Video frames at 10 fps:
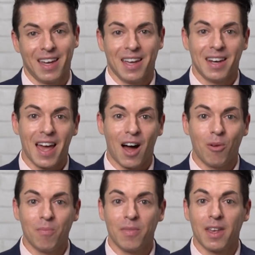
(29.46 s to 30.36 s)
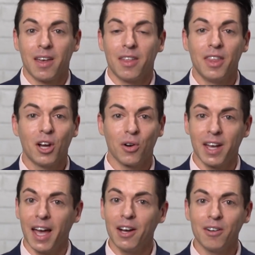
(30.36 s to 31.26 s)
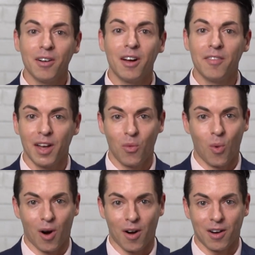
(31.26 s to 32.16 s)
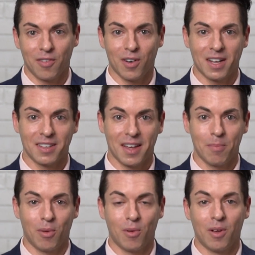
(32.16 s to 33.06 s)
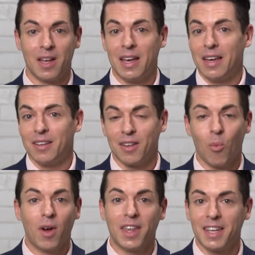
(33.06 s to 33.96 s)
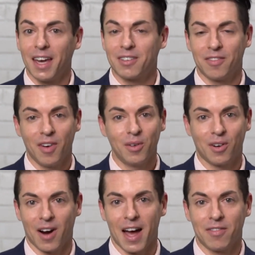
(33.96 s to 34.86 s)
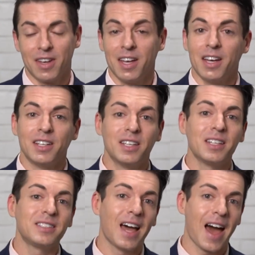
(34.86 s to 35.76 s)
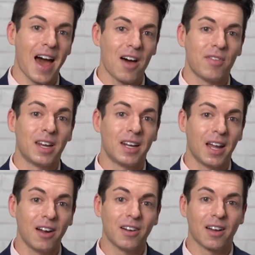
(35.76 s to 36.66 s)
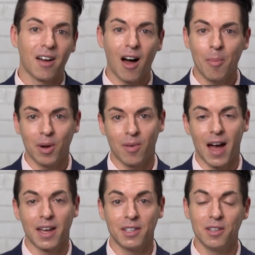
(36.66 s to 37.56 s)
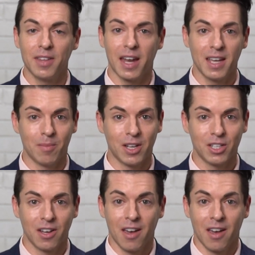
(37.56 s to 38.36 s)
Now, the creator of a work, for example, someone that takes a photograph, does have an inherent copyright to that image.